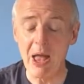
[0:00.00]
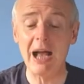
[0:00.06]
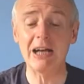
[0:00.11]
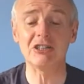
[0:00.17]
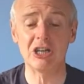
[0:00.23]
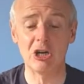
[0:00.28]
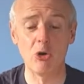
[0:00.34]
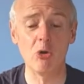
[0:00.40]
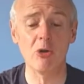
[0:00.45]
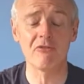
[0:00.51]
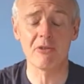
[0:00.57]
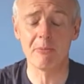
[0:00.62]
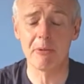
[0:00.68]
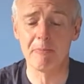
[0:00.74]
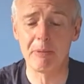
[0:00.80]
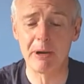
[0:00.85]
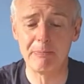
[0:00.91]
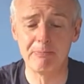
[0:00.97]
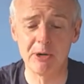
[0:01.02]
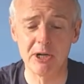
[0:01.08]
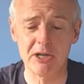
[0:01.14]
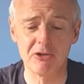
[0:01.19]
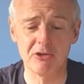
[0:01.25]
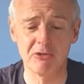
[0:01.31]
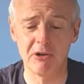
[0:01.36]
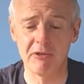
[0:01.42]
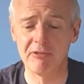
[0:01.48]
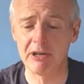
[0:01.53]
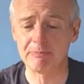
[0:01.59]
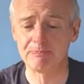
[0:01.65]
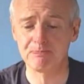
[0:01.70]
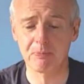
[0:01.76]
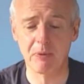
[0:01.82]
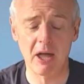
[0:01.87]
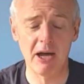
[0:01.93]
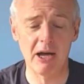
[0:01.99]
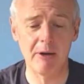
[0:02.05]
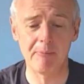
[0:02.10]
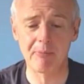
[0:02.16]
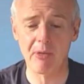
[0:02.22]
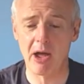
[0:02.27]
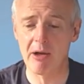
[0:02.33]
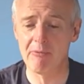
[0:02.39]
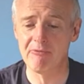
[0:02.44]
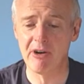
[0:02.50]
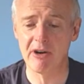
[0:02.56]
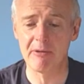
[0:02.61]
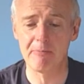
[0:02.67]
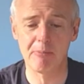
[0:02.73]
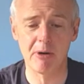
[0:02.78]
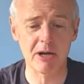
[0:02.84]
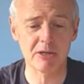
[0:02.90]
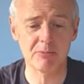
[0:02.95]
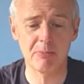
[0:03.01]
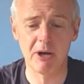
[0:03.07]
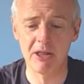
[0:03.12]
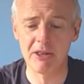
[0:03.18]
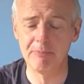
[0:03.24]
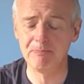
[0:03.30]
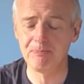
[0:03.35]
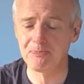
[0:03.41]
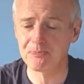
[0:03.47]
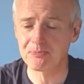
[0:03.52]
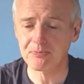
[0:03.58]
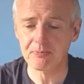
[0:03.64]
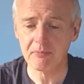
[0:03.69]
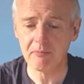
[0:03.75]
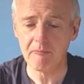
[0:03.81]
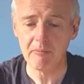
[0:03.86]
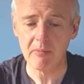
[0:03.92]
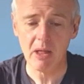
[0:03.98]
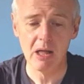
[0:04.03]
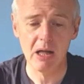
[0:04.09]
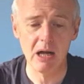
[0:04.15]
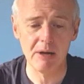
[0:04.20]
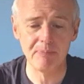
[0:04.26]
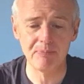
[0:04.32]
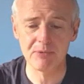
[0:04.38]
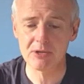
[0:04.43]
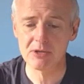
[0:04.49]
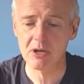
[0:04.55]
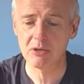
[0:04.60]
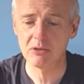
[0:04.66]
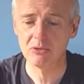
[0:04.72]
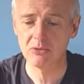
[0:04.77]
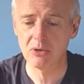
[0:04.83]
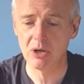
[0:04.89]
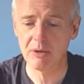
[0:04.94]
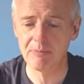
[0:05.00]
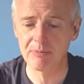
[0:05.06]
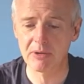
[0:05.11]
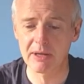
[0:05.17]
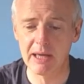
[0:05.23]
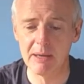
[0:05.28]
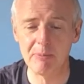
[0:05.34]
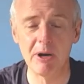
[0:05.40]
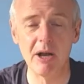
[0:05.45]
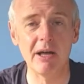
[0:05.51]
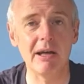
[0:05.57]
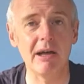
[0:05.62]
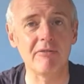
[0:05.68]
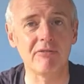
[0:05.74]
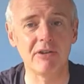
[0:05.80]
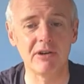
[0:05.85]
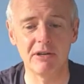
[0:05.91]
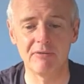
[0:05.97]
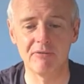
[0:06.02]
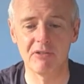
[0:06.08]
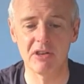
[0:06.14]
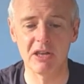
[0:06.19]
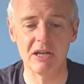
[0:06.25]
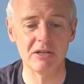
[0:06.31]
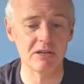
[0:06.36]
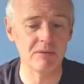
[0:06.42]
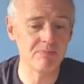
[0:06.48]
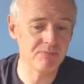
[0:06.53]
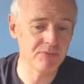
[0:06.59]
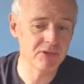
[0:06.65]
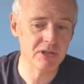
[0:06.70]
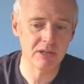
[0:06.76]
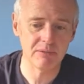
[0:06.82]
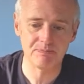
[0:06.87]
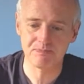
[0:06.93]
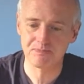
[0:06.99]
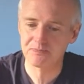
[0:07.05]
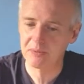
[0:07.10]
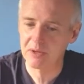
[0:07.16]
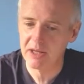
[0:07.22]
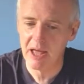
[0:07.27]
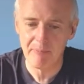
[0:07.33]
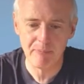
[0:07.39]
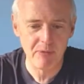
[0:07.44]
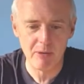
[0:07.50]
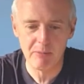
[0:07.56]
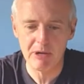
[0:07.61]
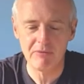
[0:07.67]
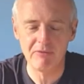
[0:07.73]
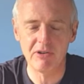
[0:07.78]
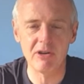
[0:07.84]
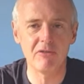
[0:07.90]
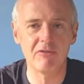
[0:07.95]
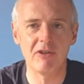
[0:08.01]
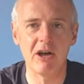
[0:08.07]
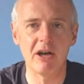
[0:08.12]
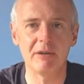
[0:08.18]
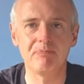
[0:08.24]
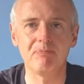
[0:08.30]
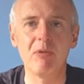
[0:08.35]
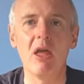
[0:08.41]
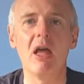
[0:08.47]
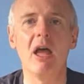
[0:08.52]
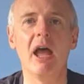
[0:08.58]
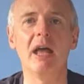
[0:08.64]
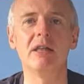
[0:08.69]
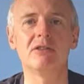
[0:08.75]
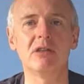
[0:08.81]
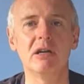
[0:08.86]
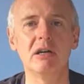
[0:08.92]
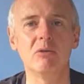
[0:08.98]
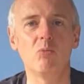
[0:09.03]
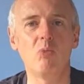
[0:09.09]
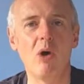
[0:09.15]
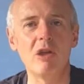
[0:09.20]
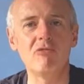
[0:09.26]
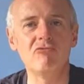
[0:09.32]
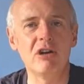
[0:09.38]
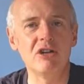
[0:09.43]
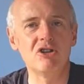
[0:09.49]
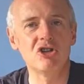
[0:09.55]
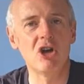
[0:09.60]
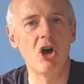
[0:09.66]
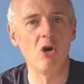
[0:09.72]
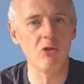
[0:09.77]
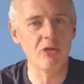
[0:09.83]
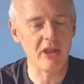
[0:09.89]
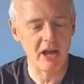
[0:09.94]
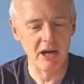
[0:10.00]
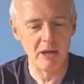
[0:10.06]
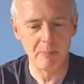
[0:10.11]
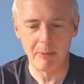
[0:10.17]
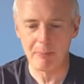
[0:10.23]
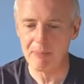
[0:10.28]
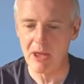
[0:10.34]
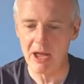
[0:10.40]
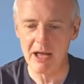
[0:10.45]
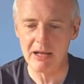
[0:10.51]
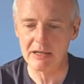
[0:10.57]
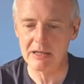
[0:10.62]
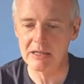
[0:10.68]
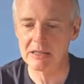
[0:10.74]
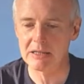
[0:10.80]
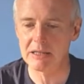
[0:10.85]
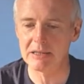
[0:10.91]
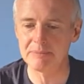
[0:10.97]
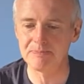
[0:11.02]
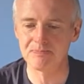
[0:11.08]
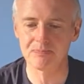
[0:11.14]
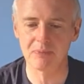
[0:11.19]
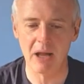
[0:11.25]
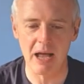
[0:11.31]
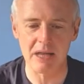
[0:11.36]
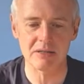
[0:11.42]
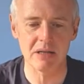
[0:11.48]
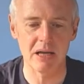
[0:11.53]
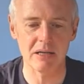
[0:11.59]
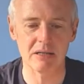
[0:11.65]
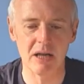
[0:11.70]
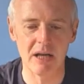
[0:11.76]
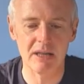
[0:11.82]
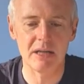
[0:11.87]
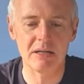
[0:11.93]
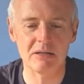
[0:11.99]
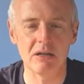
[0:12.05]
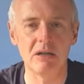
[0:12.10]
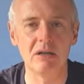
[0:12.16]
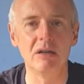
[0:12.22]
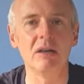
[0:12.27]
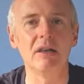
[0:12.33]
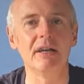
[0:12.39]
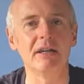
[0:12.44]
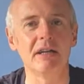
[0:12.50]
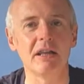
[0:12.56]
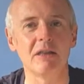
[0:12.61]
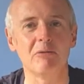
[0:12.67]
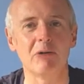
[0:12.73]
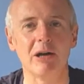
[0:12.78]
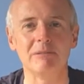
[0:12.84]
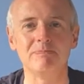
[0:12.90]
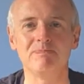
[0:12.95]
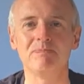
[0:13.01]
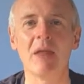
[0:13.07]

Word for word: Actually, all of them have been pretty terrific. Um, I'm very impressed by them. Um, so um, keep an eye out for, for these. And uh, yeah, I mean, Vinho Verde, it's a wine region on the up, and uh, estates like this are leading the way.